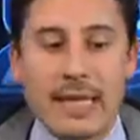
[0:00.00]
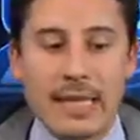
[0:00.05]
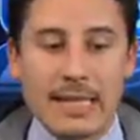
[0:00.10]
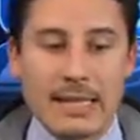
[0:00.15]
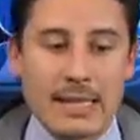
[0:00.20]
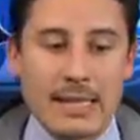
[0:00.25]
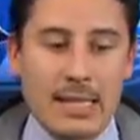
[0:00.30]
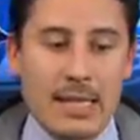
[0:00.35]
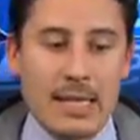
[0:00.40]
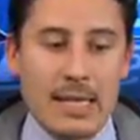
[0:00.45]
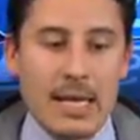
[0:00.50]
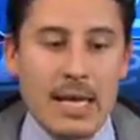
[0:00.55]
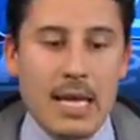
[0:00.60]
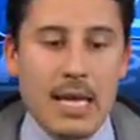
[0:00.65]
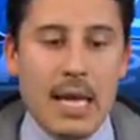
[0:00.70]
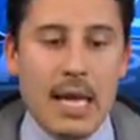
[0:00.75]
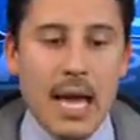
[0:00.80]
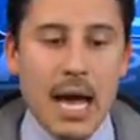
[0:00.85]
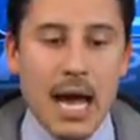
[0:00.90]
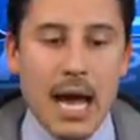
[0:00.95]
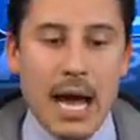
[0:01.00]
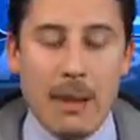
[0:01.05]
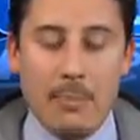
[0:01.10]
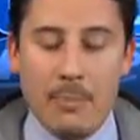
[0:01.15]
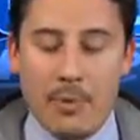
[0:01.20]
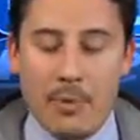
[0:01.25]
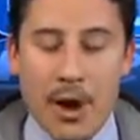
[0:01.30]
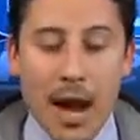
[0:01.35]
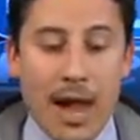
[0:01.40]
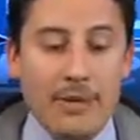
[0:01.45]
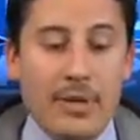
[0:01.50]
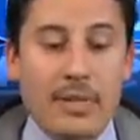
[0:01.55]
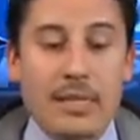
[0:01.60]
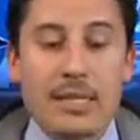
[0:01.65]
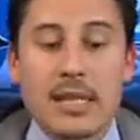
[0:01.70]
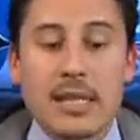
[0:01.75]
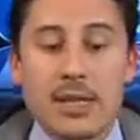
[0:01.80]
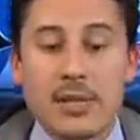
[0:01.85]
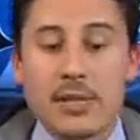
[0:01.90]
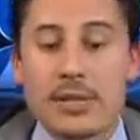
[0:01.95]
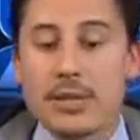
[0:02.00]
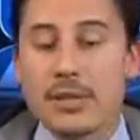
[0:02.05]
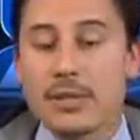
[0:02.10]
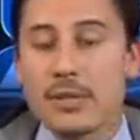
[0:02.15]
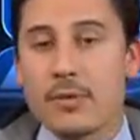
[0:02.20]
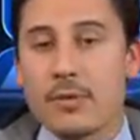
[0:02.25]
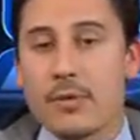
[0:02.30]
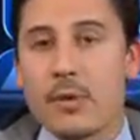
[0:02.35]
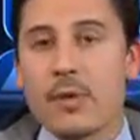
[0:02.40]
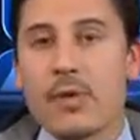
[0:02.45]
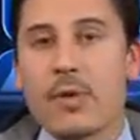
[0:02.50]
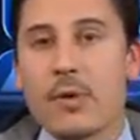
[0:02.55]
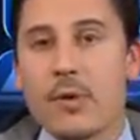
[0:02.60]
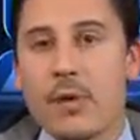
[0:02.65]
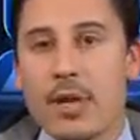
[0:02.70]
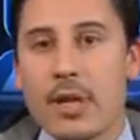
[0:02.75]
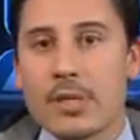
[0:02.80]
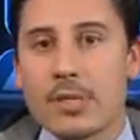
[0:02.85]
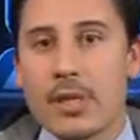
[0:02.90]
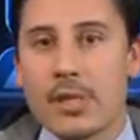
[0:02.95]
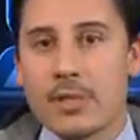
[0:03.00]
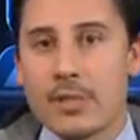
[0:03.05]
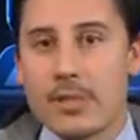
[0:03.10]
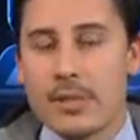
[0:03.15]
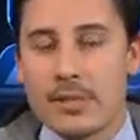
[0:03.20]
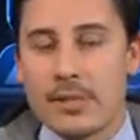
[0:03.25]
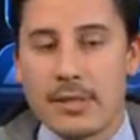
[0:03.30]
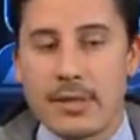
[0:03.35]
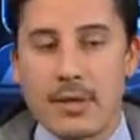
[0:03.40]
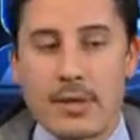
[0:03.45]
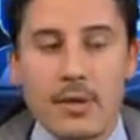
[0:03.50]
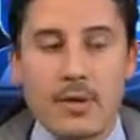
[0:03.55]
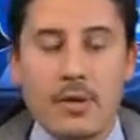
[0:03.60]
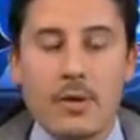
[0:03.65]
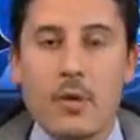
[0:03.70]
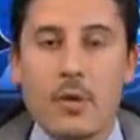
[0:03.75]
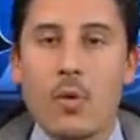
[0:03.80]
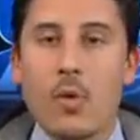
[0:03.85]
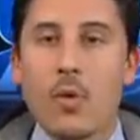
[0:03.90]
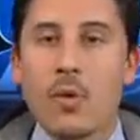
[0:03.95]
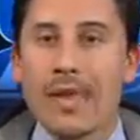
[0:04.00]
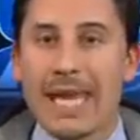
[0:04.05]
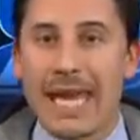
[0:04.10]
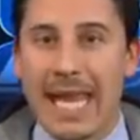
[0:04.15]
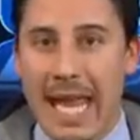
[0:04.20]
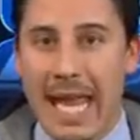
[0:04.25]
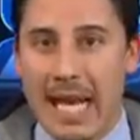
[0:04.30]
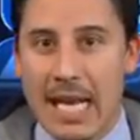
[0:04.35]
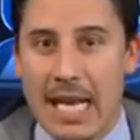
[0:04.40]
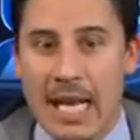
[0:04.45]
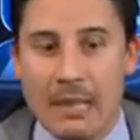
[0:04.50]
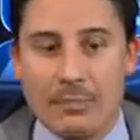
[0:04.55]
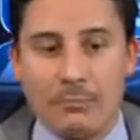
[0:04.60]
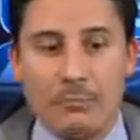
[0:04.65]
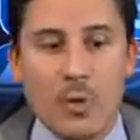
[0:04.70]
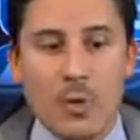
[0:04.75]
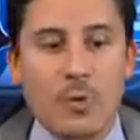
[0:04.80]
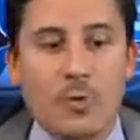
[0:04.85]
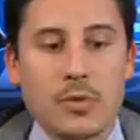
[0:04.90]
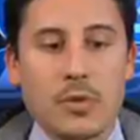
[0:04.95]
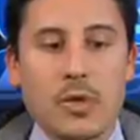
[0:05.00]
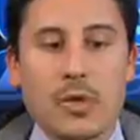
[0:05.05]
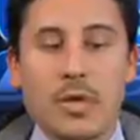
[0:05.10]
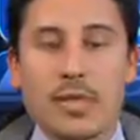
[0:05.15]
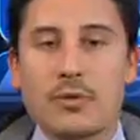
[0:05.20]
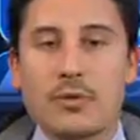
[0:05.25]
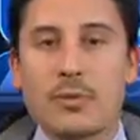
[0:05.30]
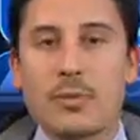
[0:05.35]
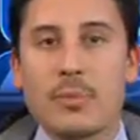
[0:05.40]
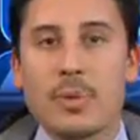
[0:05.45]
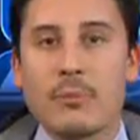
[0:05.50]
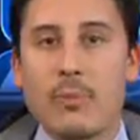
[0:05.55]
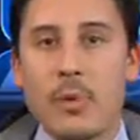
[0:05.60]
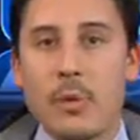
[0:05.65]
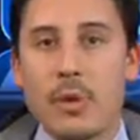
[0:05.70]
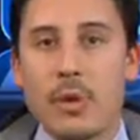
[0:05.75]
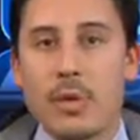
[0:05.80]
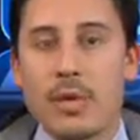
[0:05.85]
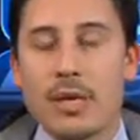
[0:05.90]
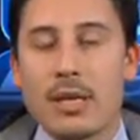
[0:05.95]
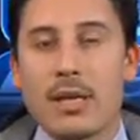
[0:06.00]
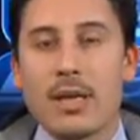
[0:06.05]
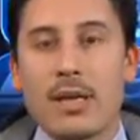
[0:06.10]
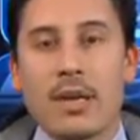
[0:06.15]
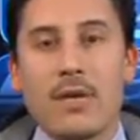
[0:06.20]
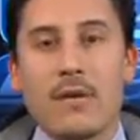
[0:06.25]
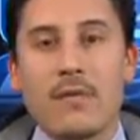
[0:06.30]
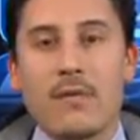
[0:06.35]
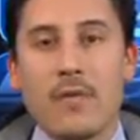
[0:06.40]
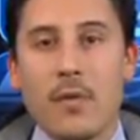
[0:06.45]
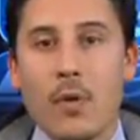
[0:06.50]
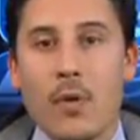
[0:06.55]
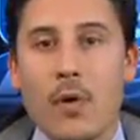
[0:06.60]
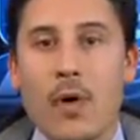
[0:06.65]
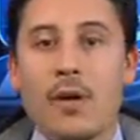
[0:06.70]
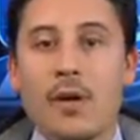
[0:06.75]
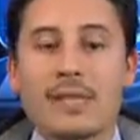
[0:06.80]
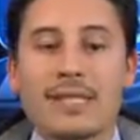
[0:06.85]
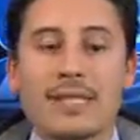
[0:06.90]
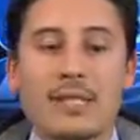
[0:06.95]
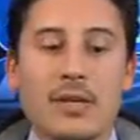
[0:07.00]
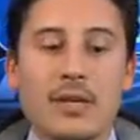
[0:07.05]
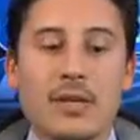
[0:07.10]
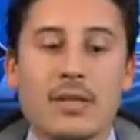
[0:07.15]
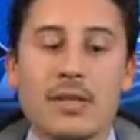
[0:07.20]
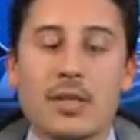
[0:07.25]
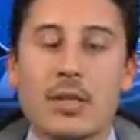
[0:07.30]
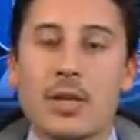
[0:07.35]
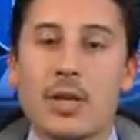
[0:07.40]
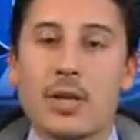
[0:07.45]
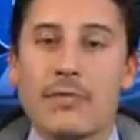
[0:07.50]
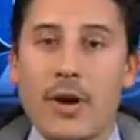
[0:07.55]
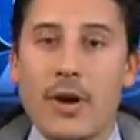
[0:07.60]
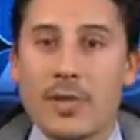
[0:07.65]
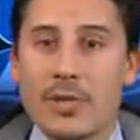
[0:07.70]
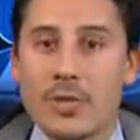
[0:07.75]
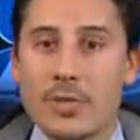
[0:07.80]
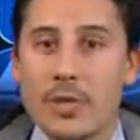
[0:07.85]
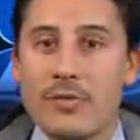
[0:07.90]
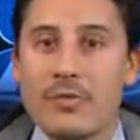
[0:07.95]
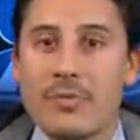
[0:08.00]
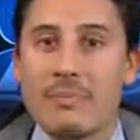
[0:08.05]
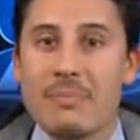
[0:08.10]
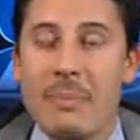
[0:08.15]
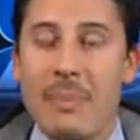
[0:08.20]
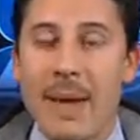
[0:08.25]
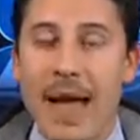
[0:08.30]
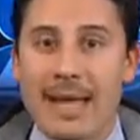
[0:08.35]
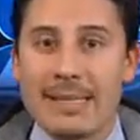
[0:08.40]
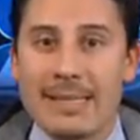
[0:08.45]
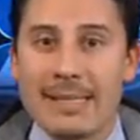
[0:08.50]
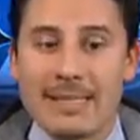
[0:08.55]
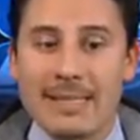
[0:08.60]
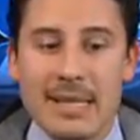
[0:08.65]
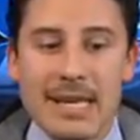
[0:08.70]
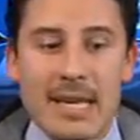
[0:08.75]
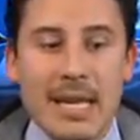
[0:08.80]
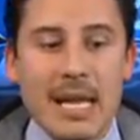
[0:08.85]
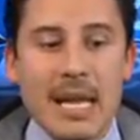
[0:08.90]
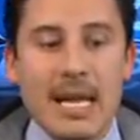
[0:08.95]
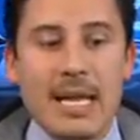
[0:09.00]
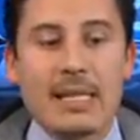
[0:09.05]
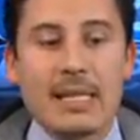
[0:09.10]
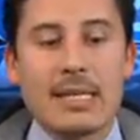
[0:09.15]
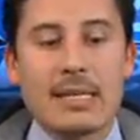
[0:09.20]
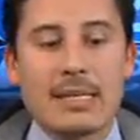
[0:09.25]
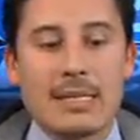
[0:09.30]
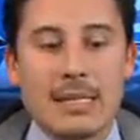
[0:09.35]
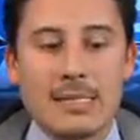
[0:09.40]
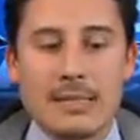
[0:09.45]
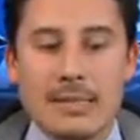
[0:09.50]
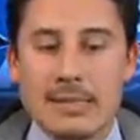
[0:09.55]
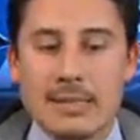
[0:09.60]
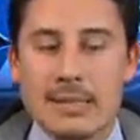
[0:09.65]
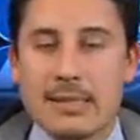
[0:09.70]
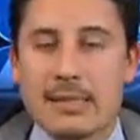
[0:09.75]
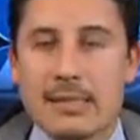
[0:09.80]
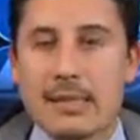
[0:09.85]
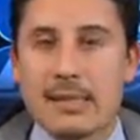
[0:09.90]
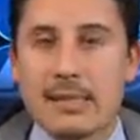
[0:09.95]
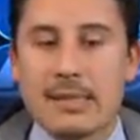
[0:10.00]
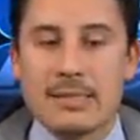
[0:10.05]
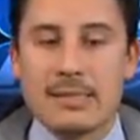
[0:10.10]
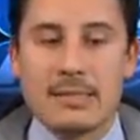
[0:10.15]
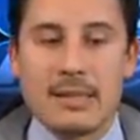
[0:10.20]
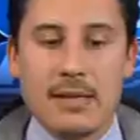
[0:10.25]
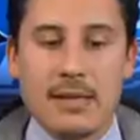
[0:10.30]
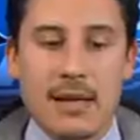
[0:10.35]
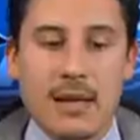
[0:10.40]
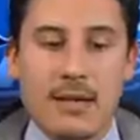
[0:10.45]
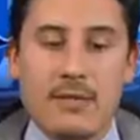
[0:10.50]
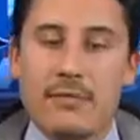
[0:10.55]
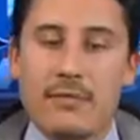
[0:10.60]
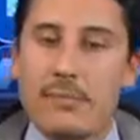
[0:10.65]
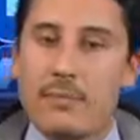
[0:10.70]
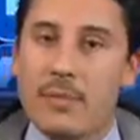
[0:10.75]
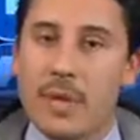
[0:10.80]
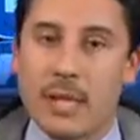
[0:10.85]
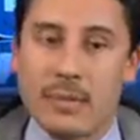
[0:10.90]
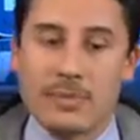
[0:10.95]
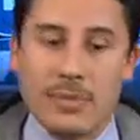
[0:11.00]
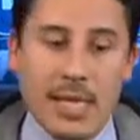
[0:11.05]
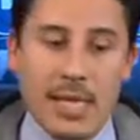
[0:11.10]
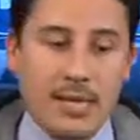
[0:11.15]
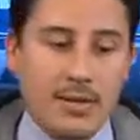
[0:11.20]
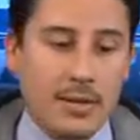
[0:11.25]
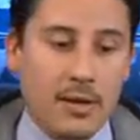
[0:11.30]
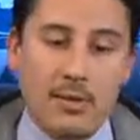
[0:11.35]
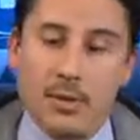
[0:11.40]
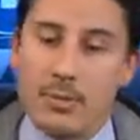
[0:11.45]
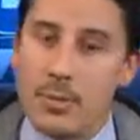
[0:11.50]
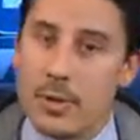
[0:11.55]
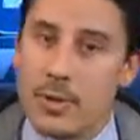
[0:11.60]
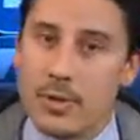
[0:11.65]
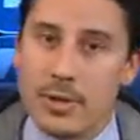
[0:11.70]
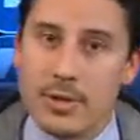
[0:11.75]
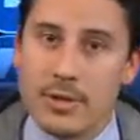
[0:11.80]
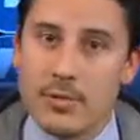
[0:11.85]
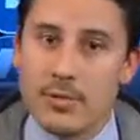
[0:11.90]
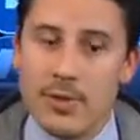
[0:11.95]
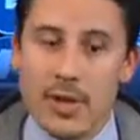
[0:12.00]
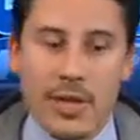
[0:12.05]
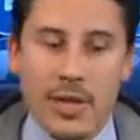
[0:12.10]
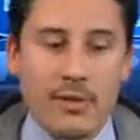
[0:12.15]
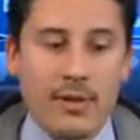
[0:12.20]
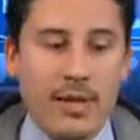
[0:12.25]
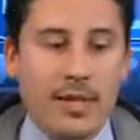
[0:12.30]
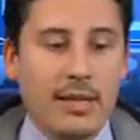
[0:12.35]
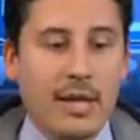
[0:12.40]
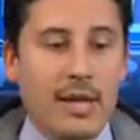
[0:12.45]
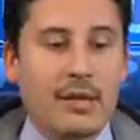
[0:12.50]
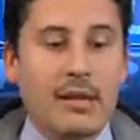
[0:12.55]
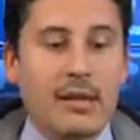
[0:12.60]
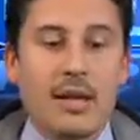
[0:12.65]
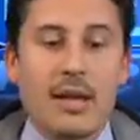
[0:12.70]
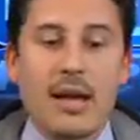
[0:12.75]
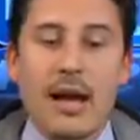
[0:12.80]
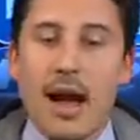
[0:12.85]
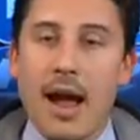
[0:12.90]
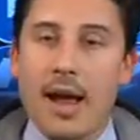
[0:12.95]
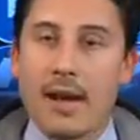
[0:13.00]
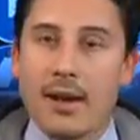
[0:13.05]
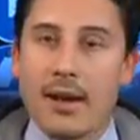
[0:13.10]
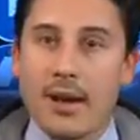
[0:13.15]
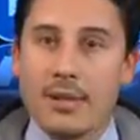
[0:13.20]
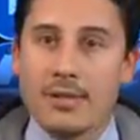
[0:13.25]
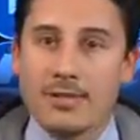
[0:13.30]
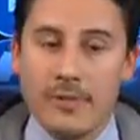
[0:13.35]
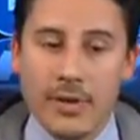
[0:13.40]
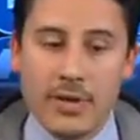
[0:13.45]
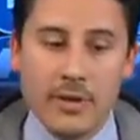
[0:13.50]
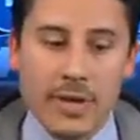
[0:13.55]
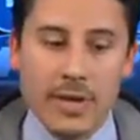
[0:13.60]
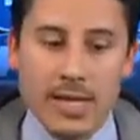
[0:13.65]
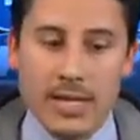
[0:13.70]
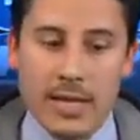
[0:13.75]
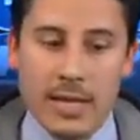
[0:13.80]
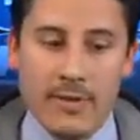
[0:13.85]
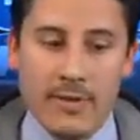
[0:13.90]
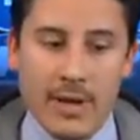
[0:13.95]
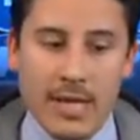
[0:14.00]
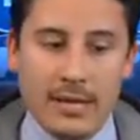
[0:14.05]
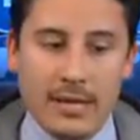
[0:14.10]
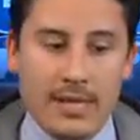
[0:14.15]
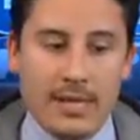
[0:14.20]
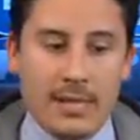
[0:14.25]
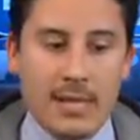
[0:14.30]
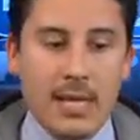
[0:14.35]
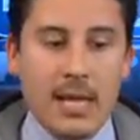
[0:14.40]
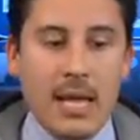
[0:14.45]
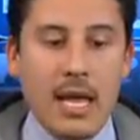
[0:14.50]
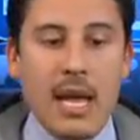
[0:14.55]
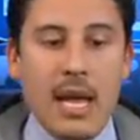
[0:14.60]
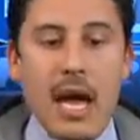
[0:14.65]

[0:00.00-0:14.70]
events. Private dinners with the organization's leader or the candidate. Those are extremely important. Phone calls are served best in these instances. For medium-sized contributions, reiterate that. High-cost fundraising events,